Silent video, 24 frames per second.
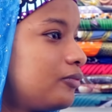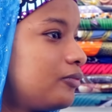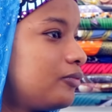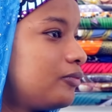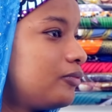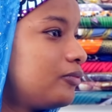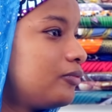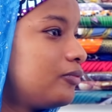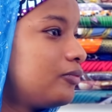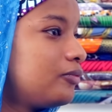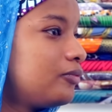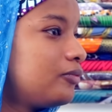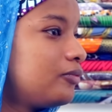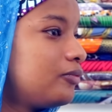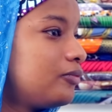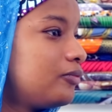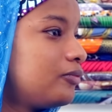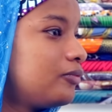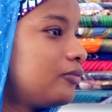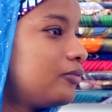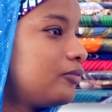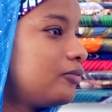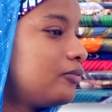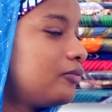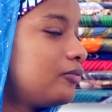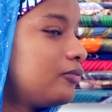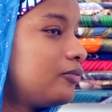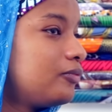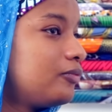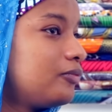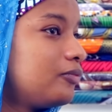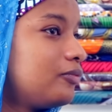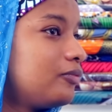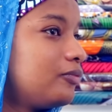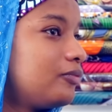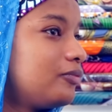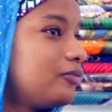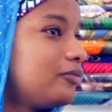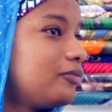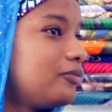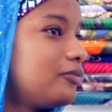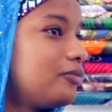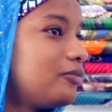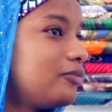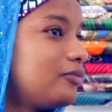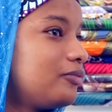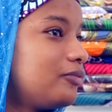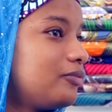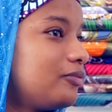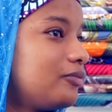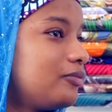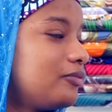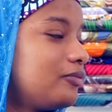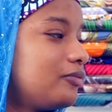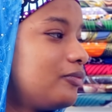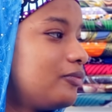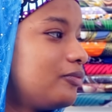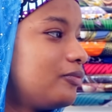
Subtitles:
[no speech]